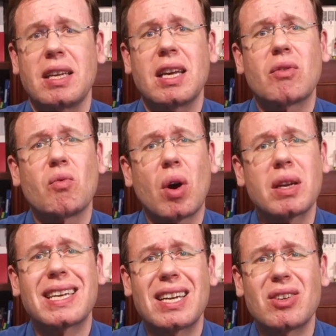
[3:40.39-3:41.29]
yet
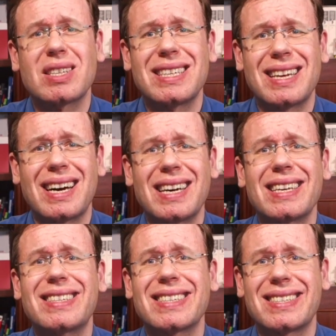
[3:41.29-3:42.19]
one cannot deny
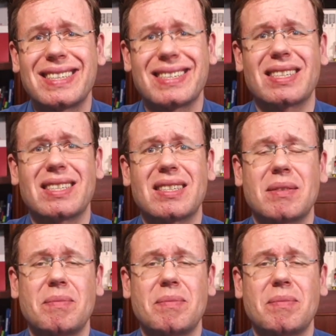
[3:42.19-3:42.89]
its existence.